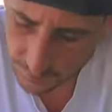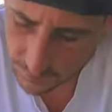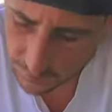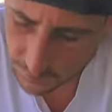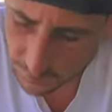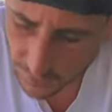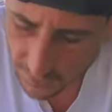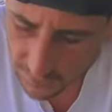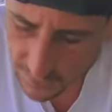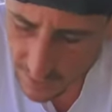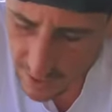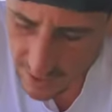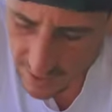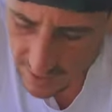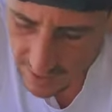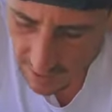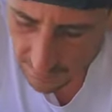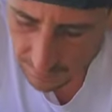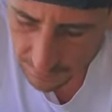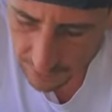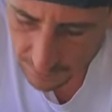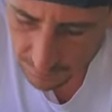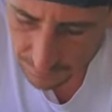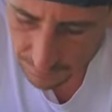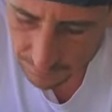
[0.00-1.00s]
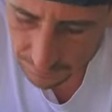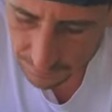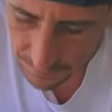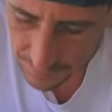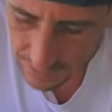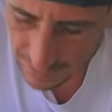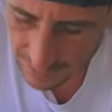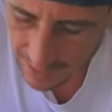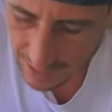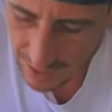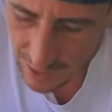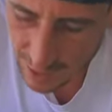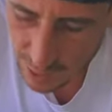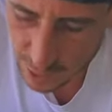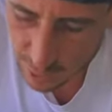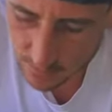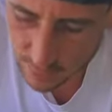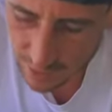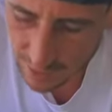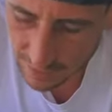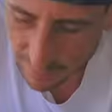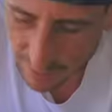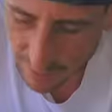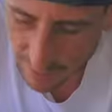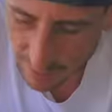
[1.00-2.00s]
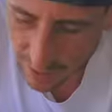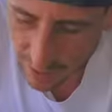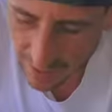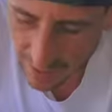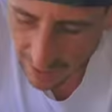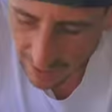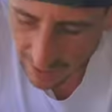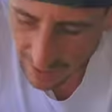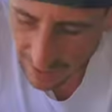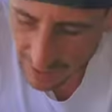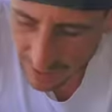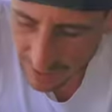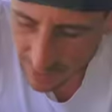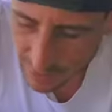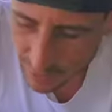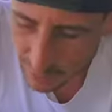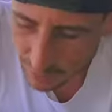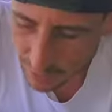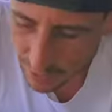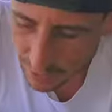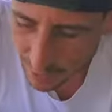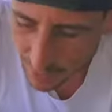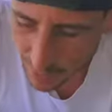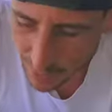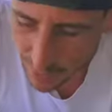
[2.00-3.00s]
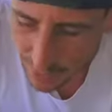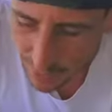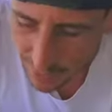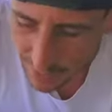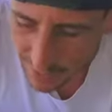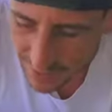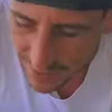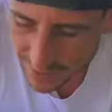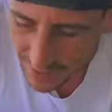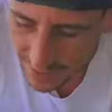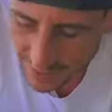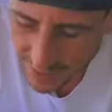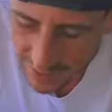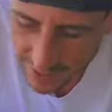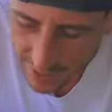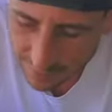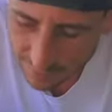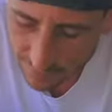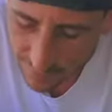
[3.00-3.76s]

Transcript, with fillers: 57. Last three of the pack. So we lost on ticket